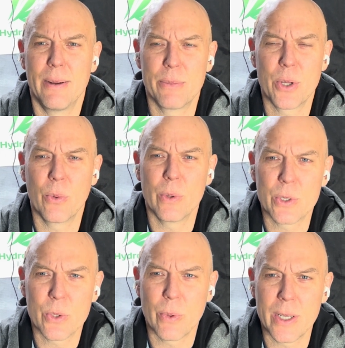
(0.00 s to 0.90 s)
So we'll
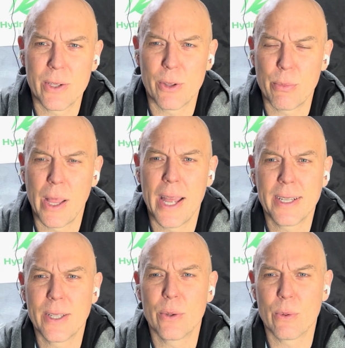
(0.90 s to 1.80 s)
just wait till the plant
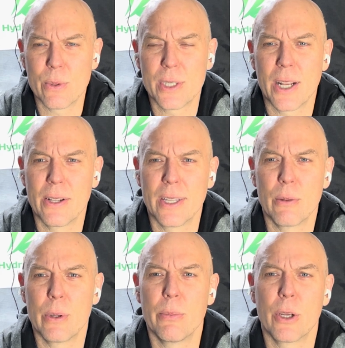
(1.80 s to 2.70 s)
and the roots get a little
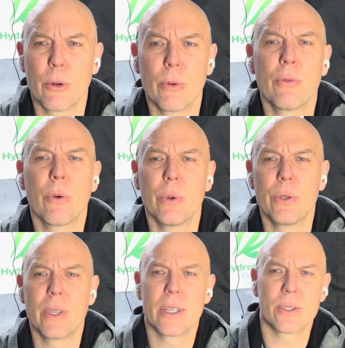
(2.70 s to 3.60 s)
bit bigger before we do
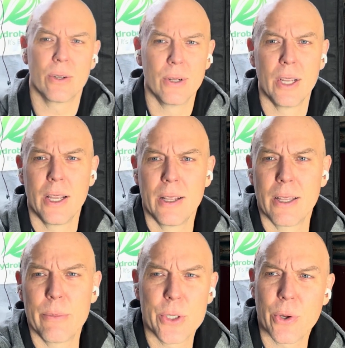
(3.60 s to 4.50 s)
that. So
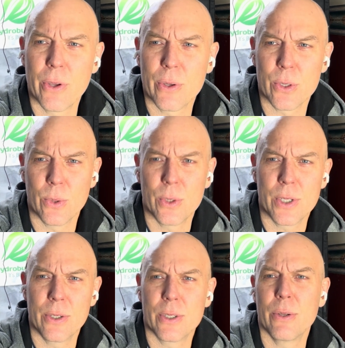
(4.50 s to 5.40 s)
let me show you those roots
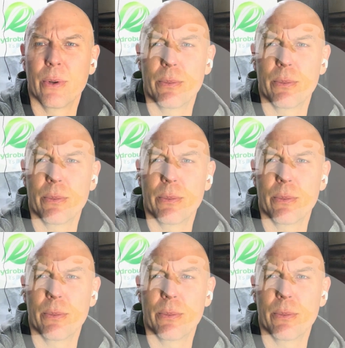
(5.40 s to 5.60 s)
and you'll see what I'm